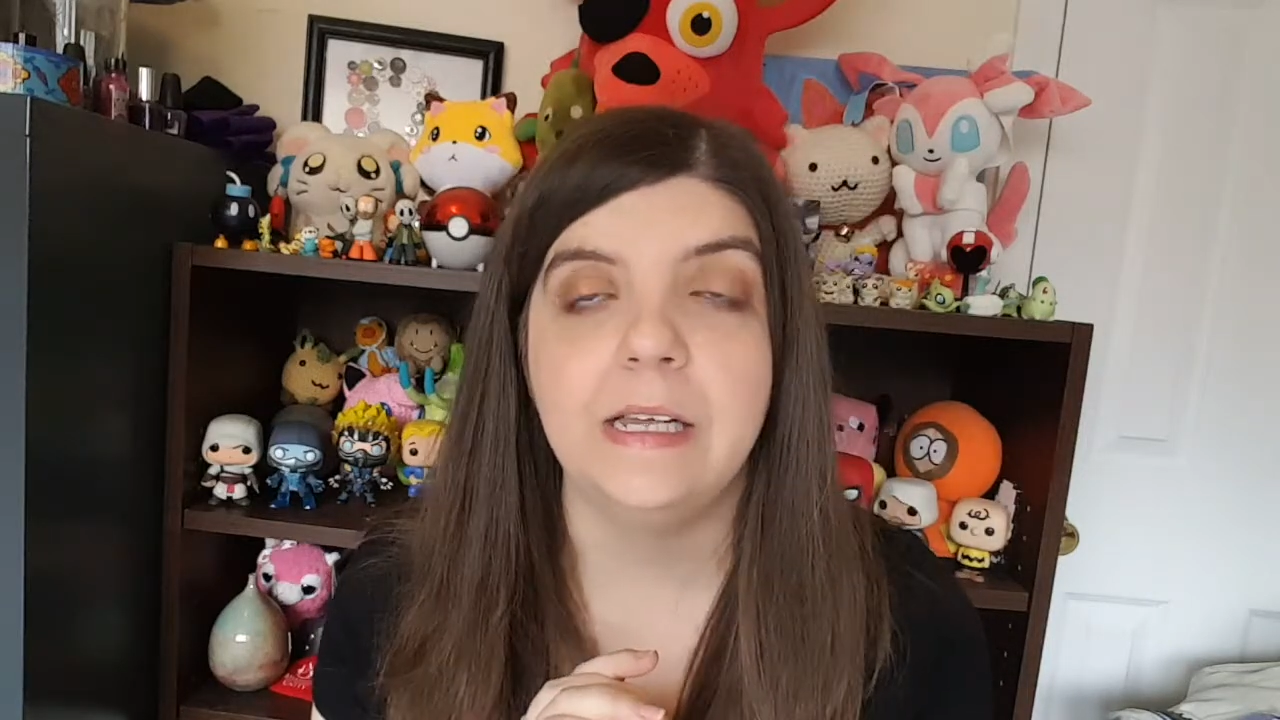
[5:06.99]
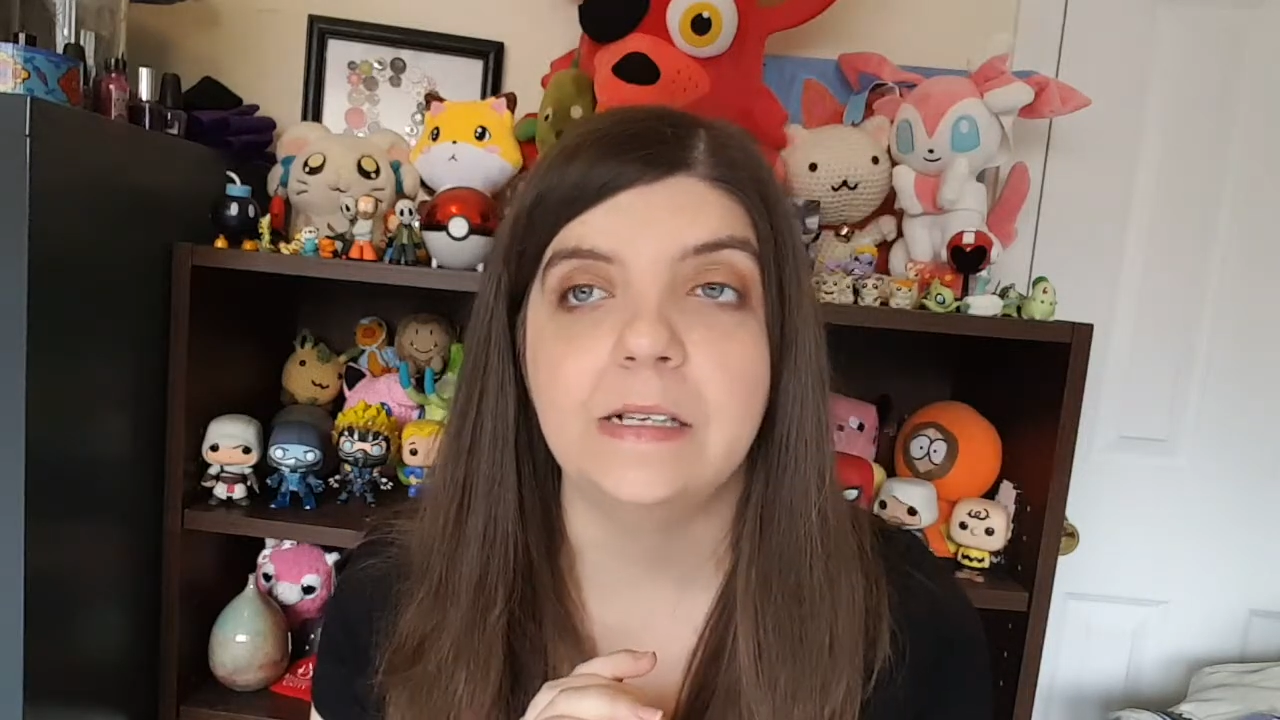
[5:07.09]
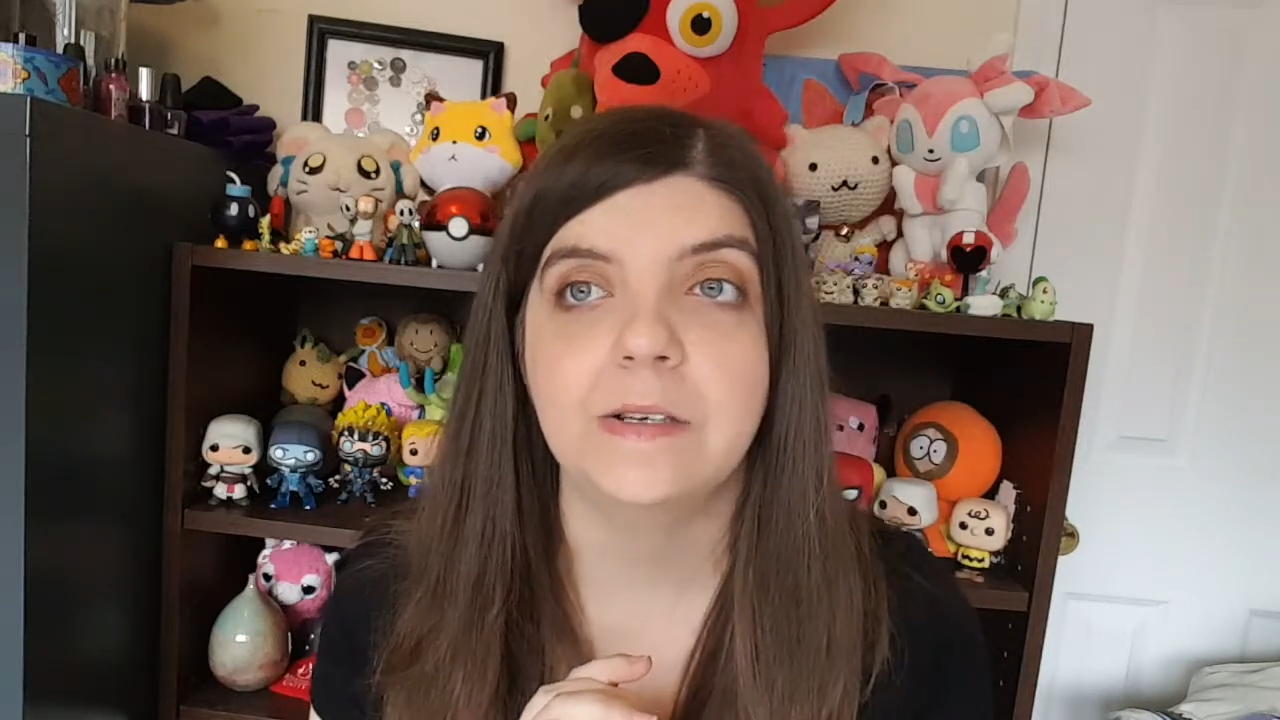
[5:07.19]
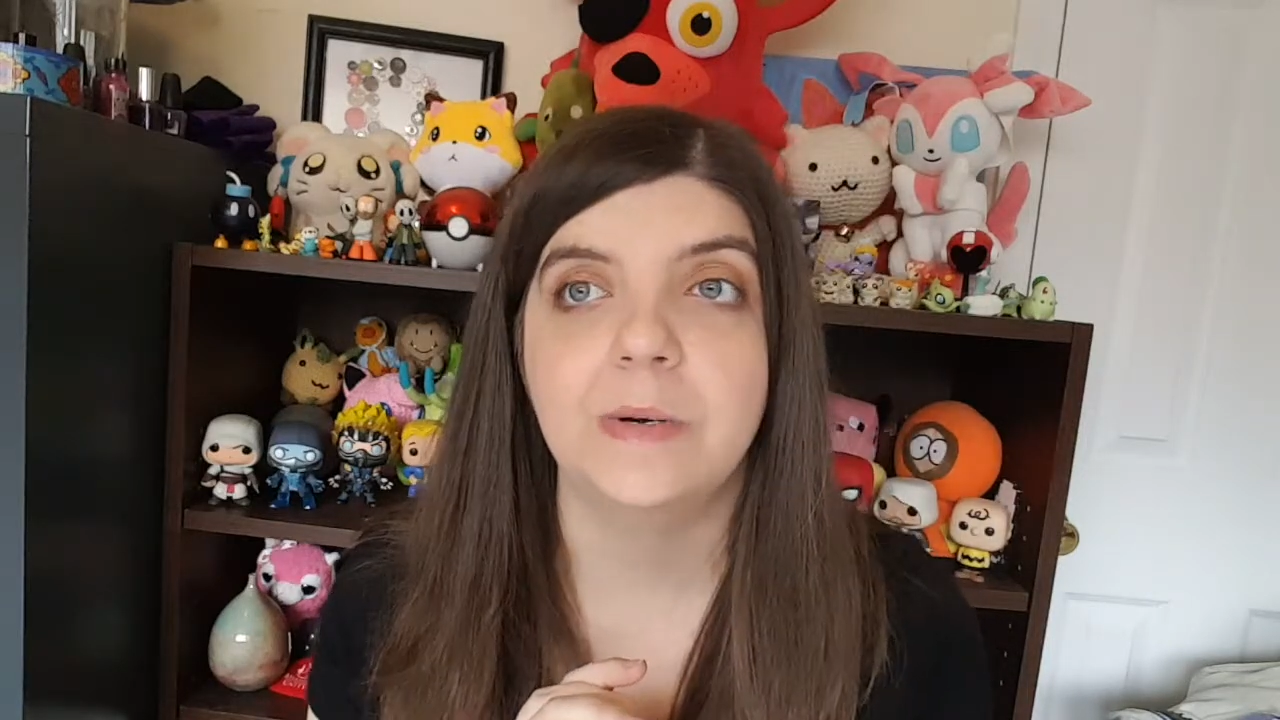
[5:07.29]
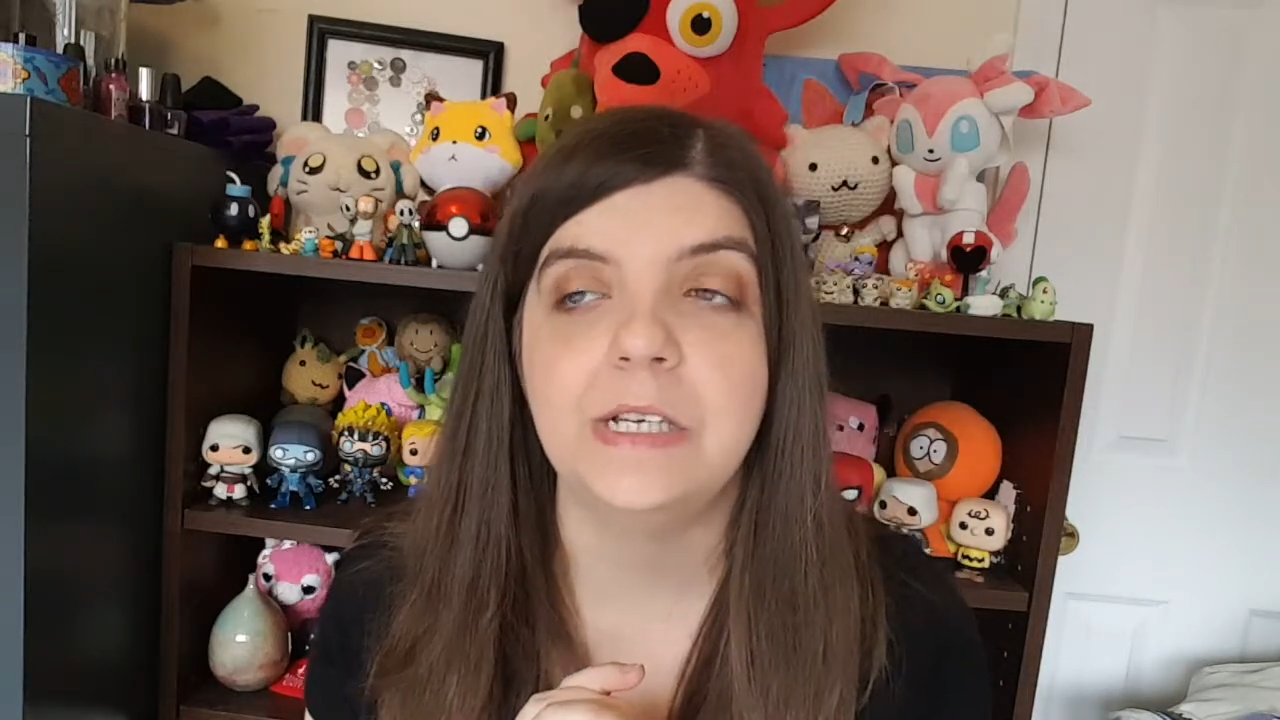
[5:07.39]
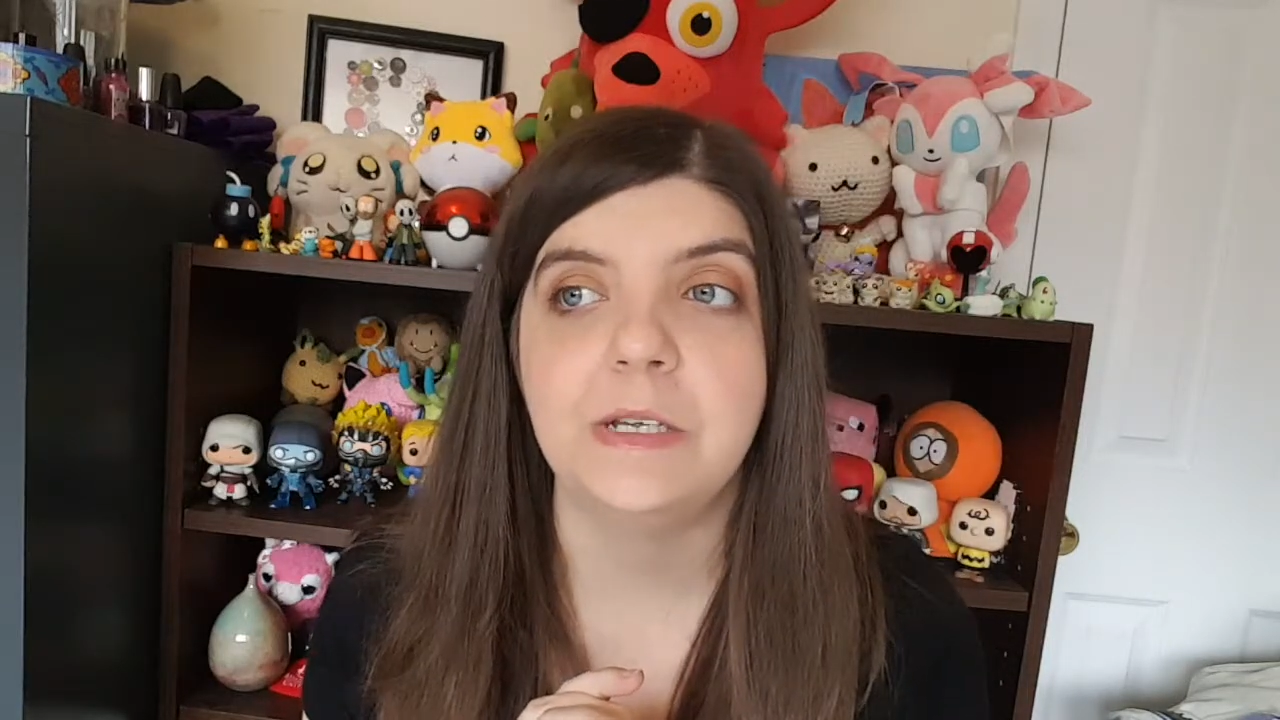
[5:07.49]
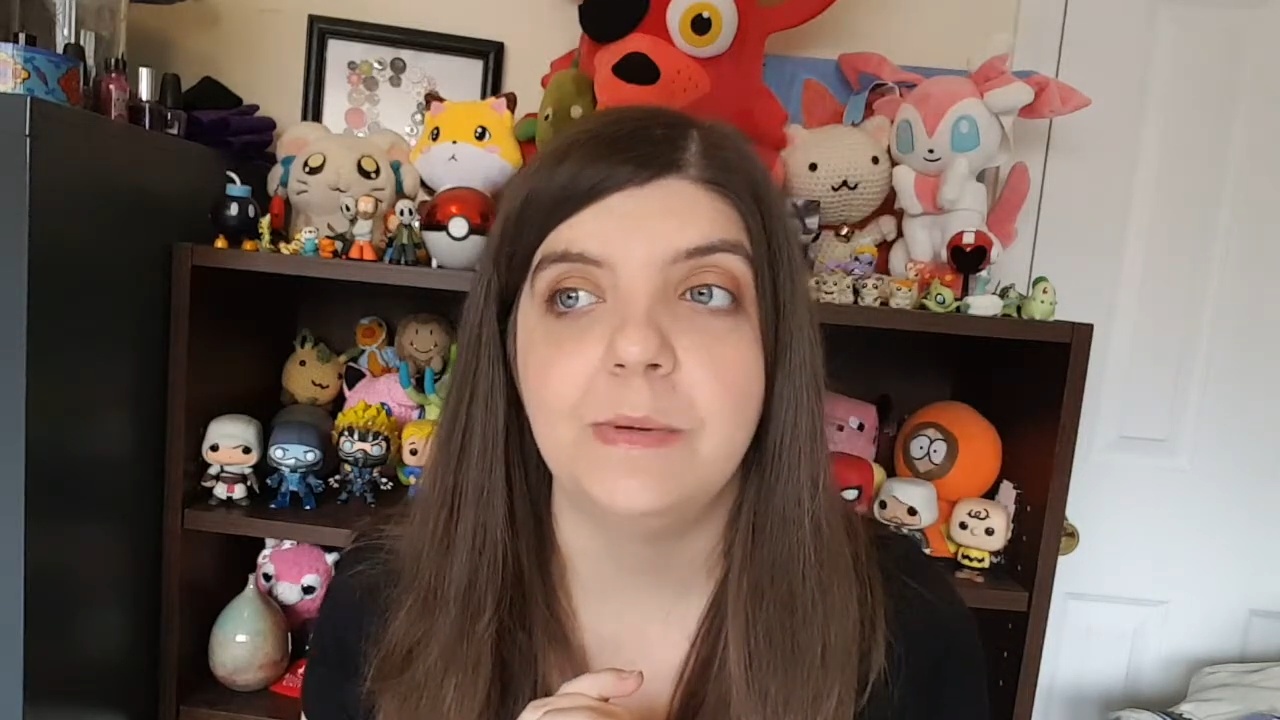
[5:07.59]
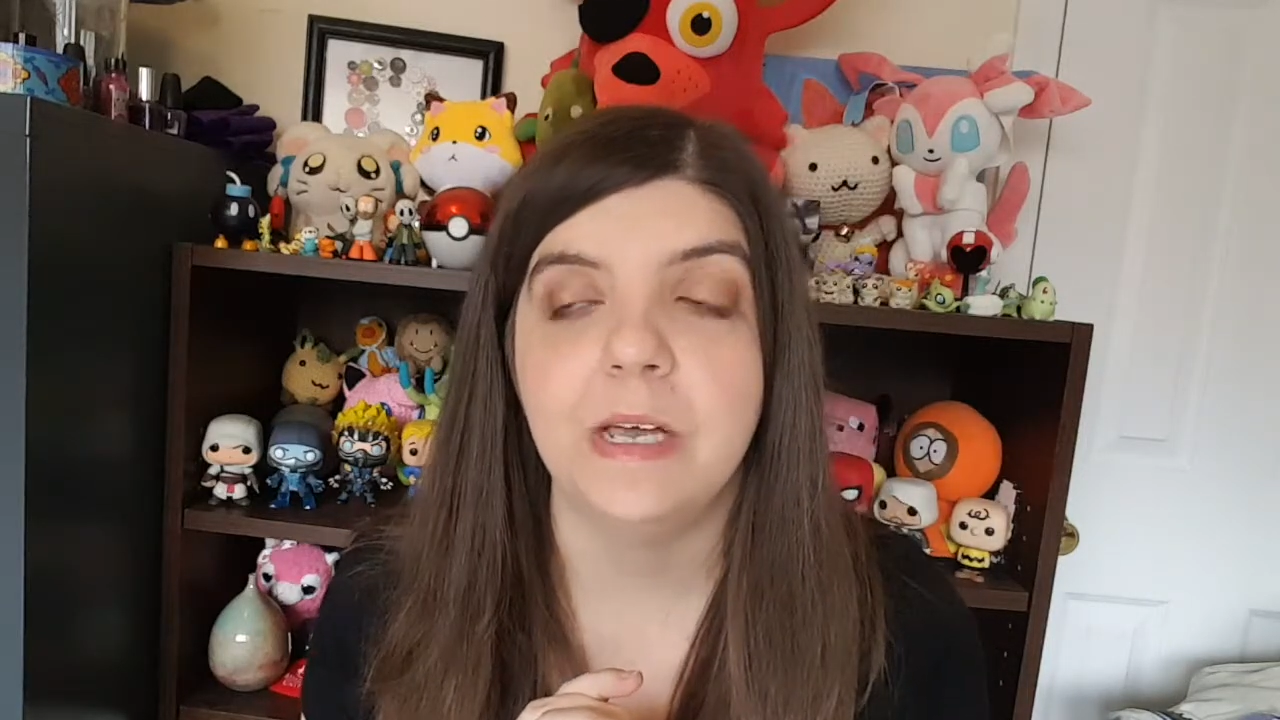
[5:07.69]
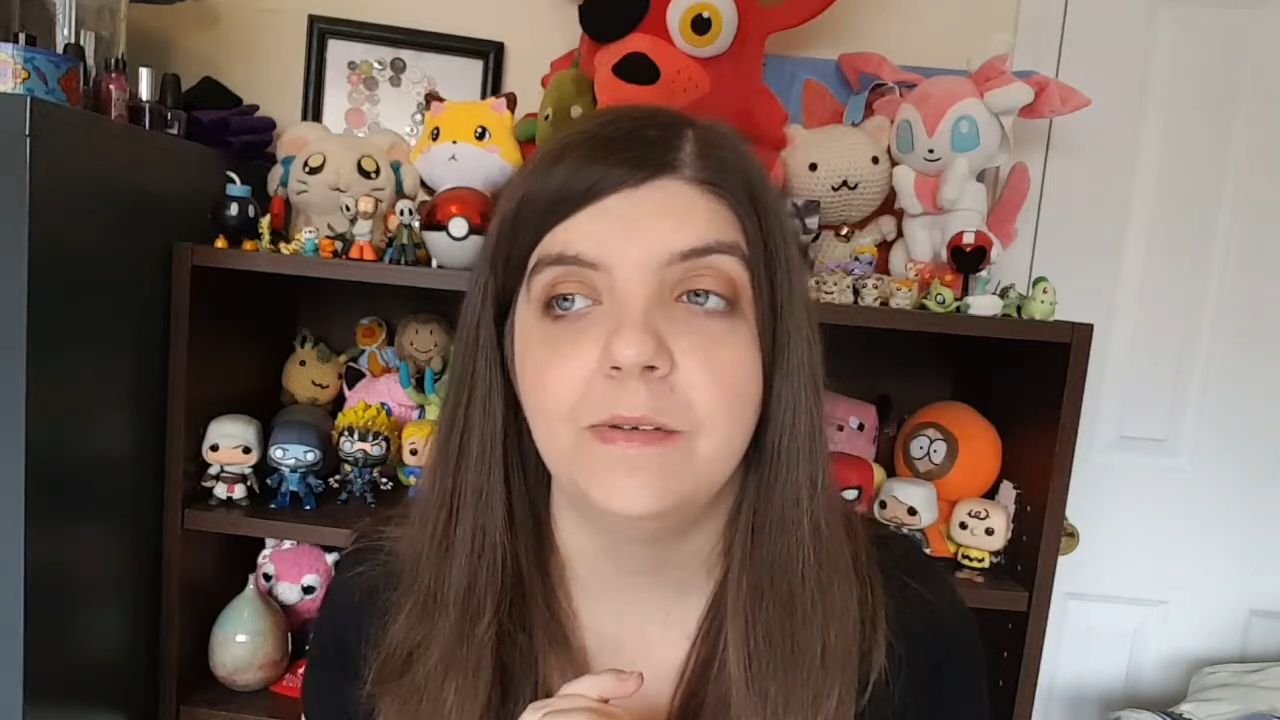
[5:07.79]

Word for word: it's going to be